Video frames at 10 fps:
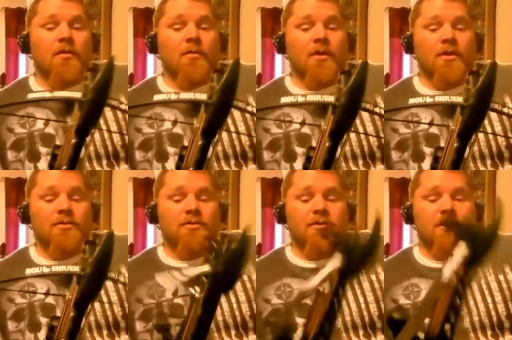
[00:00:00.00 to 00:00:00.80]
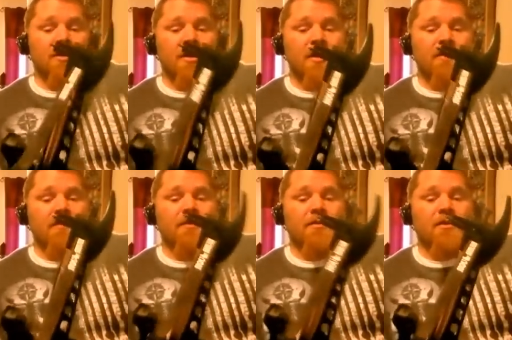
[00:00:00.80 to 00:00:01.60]
But there you have
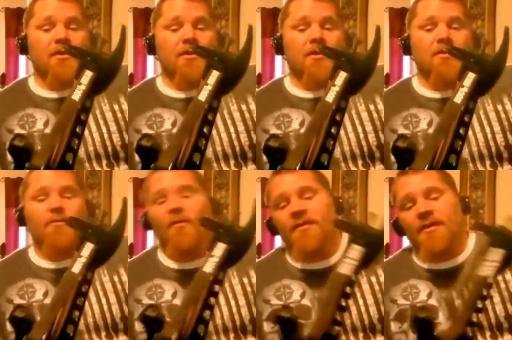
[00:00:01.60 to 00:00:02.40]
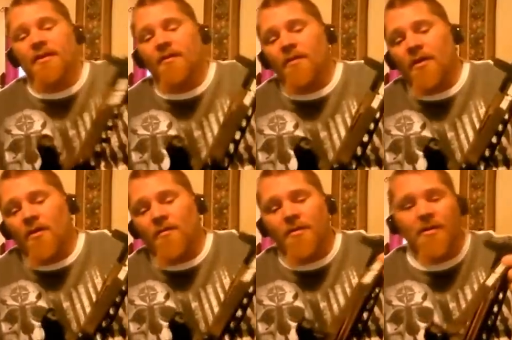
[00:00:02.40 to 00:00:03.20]
it. One thing that would
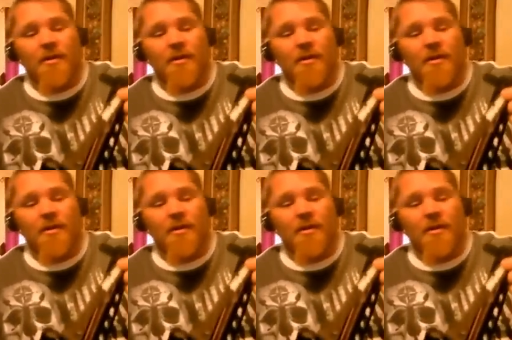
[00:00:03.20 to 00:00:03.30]
help,